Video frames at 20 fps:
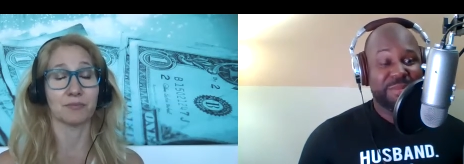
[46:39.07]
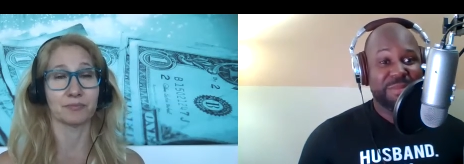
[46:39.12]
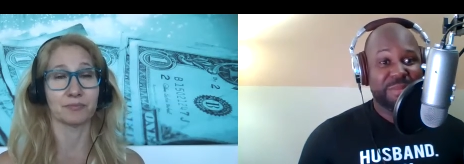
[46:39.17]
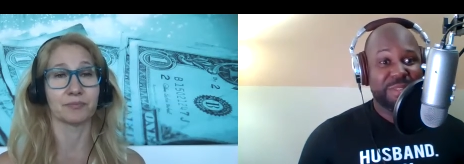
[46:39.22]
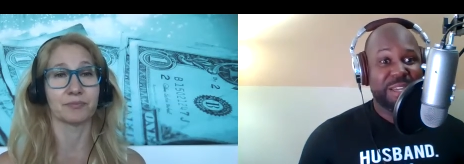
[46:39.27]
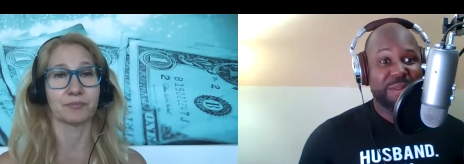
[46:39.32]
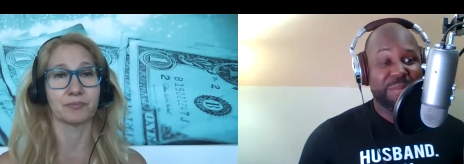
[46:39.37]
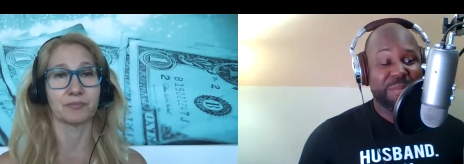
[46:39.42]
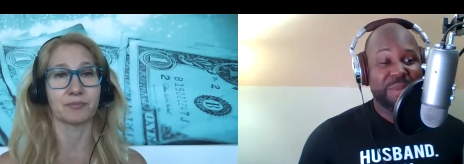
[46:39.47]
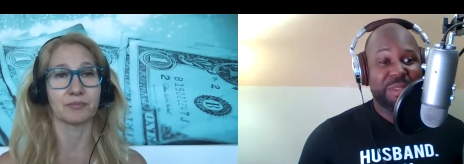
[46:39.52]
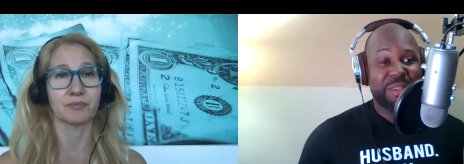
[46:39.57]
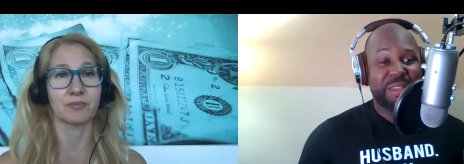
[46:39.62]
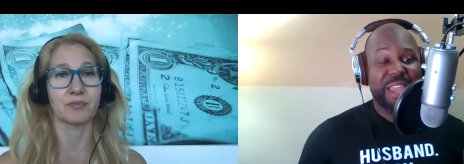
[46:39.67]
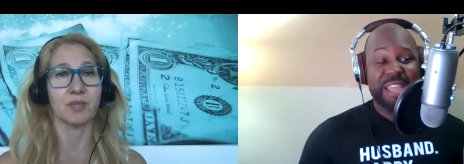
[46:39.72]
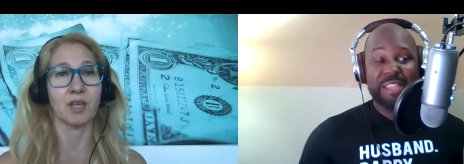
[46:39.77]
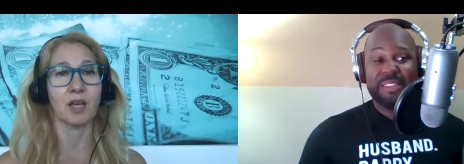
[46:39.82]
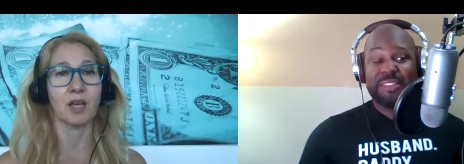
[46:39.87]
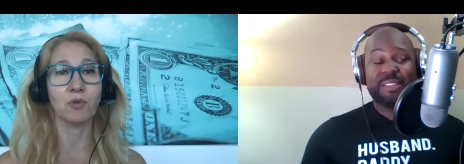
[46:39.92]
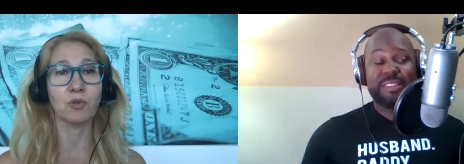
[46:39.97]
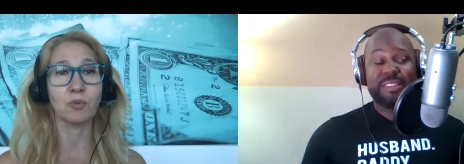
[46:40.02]
Speaker 1: Yep.
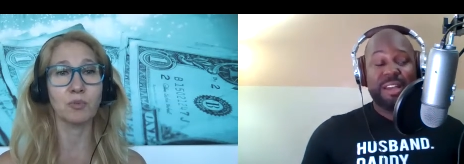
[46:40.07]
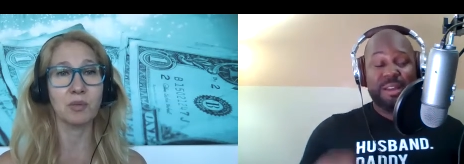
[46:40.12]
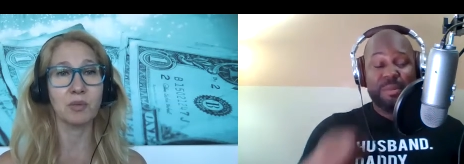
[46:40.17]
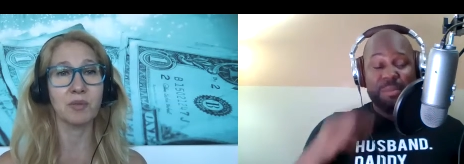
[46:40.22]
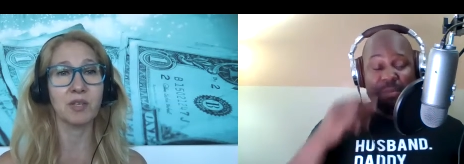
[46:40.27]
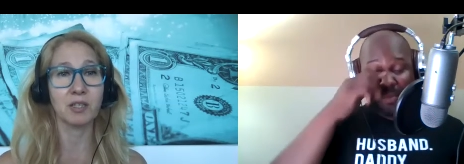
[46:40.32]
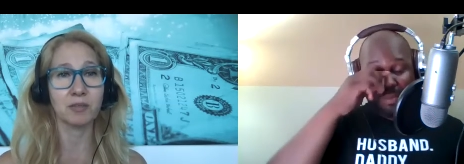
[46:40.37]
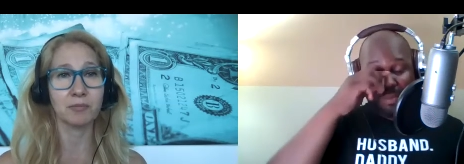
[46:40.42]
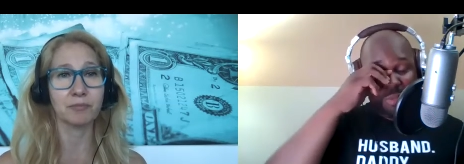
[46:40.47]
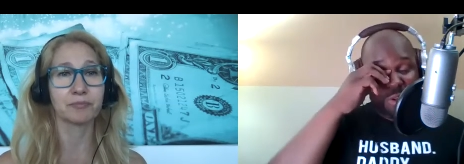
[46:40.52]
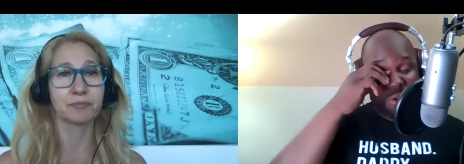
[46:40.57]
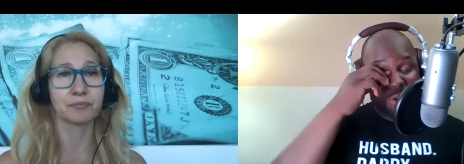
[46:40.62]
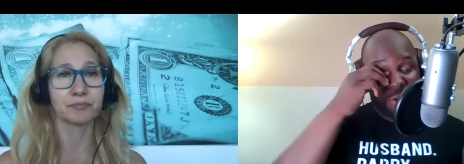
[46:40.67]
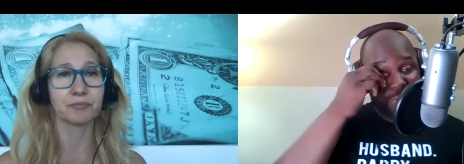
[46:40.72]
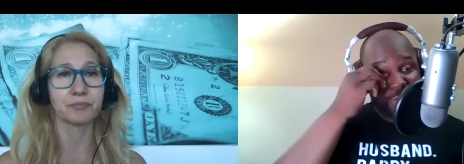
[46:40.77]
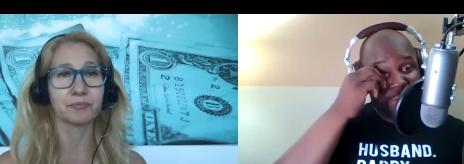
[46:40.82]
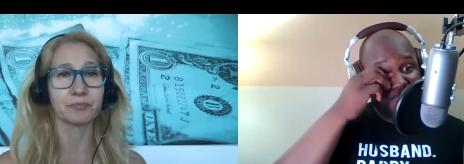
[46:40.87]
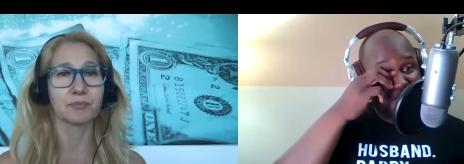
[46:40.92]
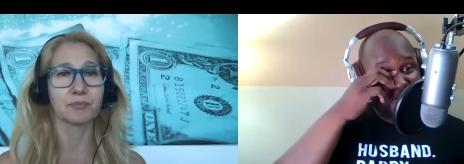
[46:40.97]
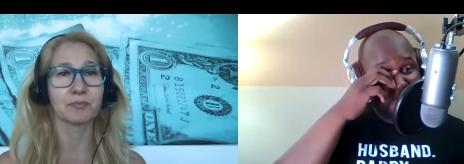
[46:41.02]
That and would some, be me. There are a
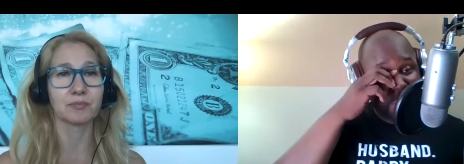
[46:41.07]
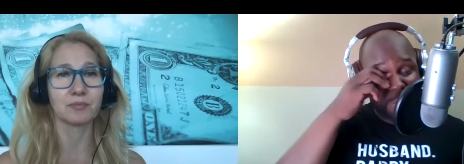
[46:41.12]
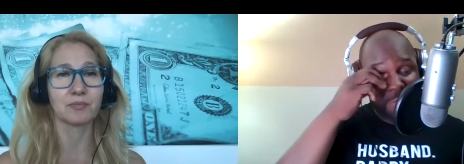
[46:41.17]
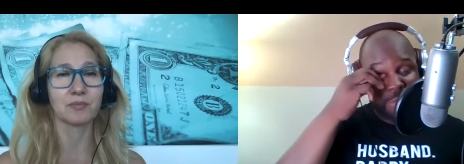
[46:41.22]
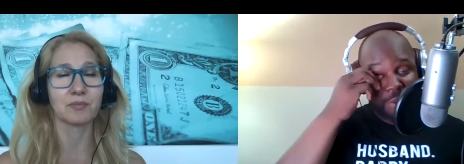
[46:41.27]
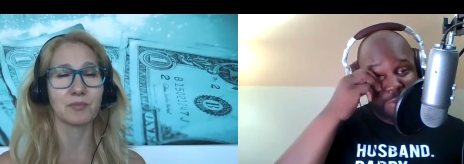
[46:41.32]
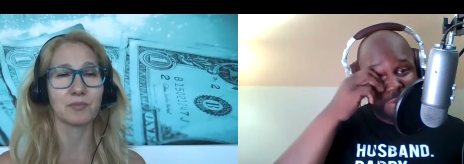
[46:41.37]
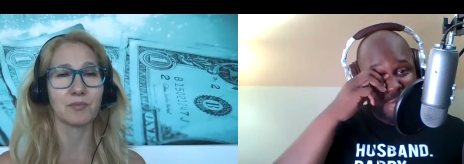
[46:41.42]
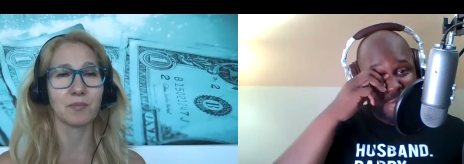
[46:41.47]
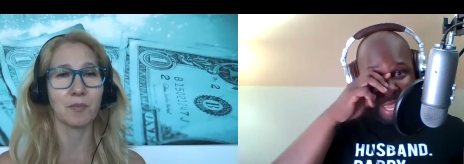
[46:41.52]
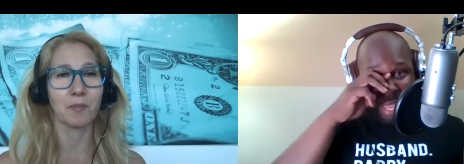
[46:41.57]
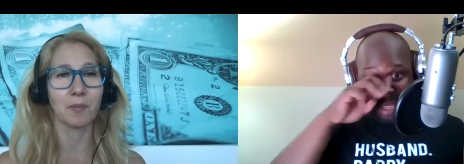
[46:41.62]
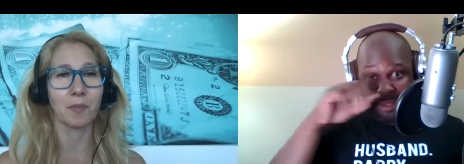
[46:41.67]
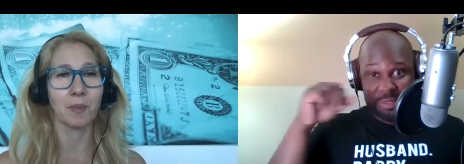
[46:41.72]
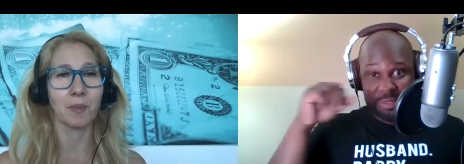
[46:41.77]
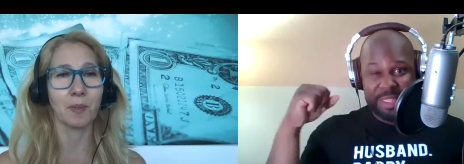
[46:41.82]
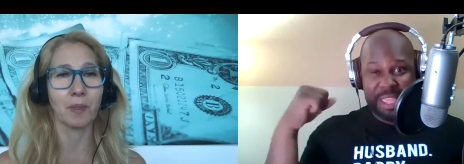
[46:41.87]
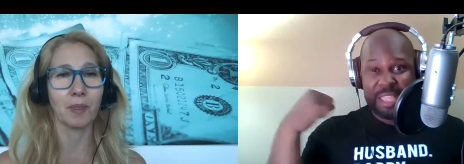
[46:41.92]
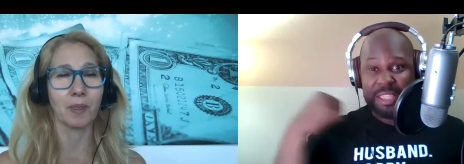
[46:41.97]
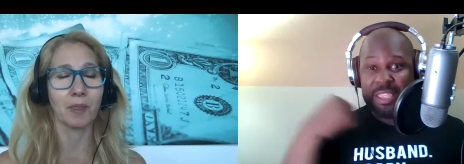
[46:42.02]
few people
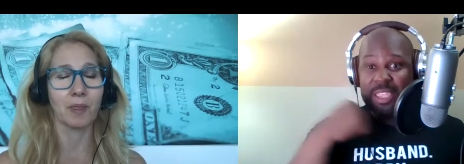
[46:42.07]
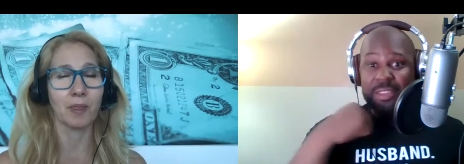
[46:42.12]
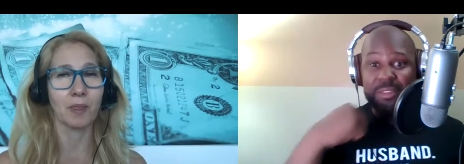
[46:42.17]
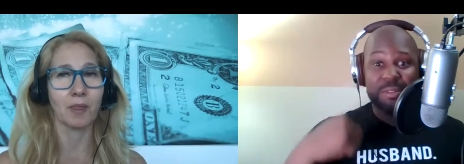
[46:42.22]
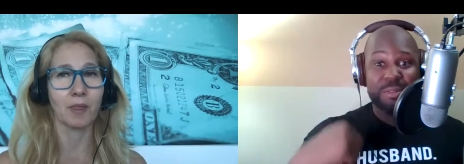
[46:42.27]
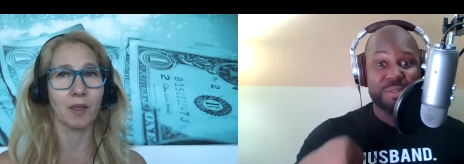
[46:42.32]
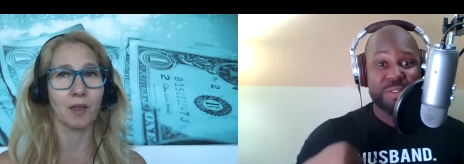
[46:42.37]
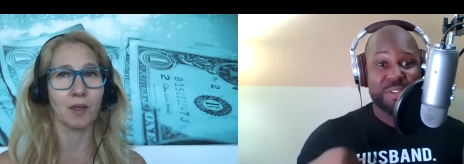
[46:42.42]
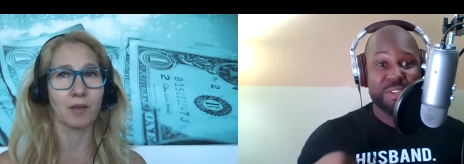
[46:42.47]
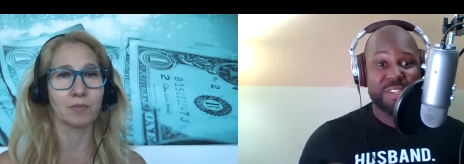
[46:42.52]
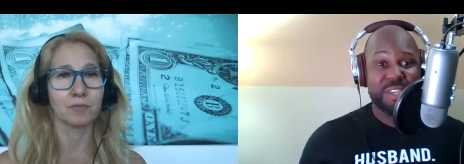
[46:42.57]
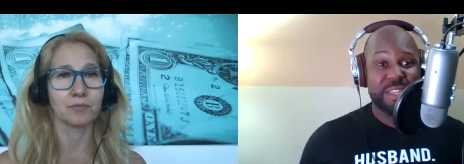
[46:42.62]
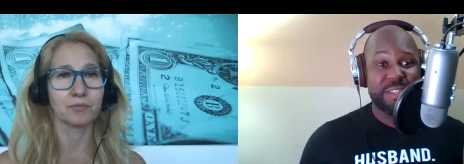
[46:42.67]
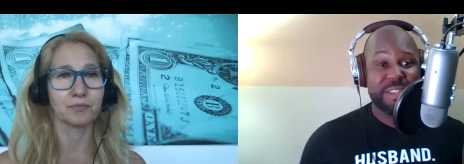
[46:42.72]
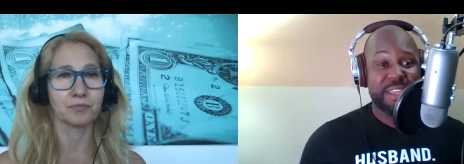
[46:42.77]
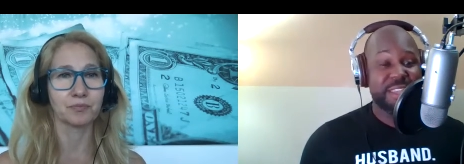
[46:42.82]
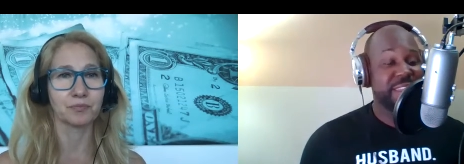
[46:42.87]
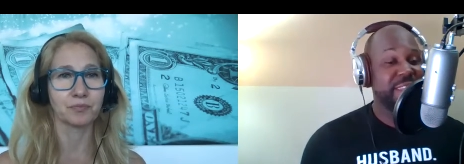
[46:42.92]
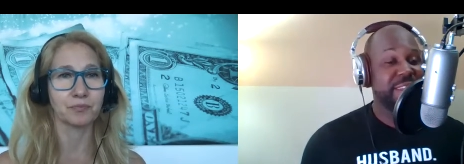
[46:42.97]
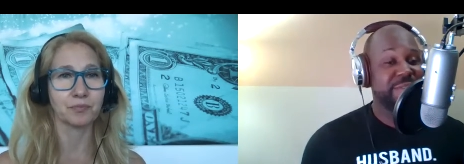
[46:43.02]
that that hitting on the chin,
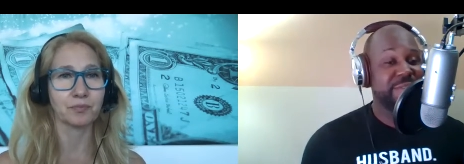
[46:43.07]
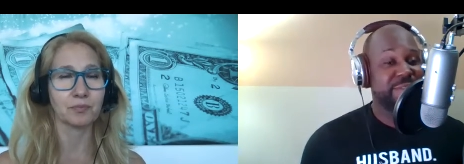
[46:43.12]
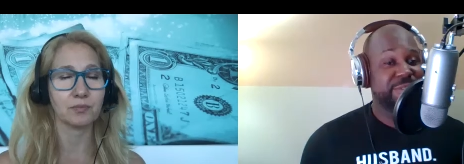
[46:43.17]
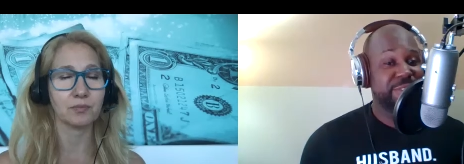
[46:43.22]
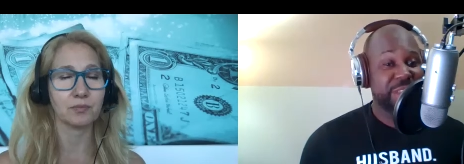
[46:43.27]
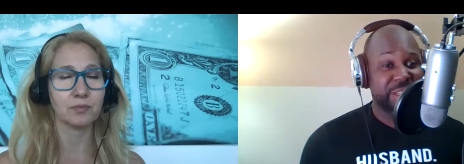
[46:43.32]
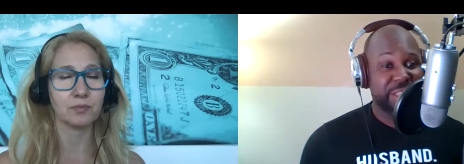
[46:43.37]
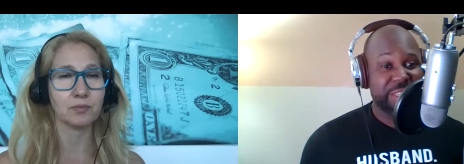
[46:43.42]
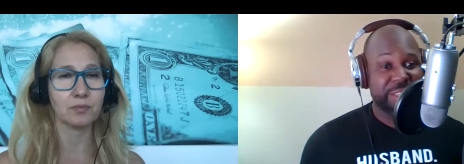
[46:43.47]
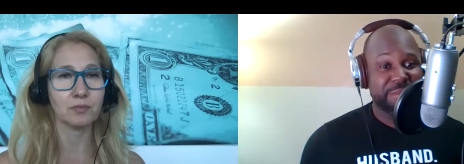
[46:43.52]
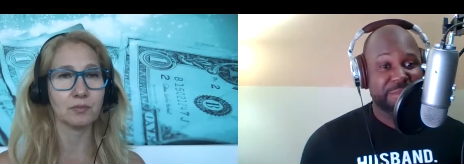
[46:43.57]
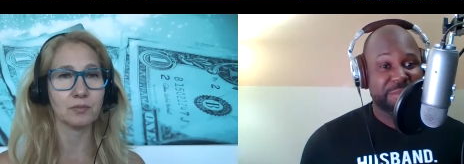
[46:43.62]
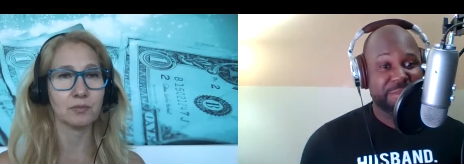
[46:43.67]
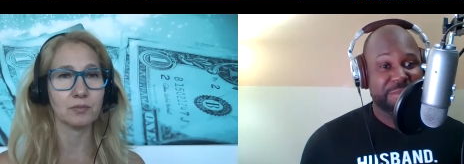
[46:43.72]
they didn't even feel it.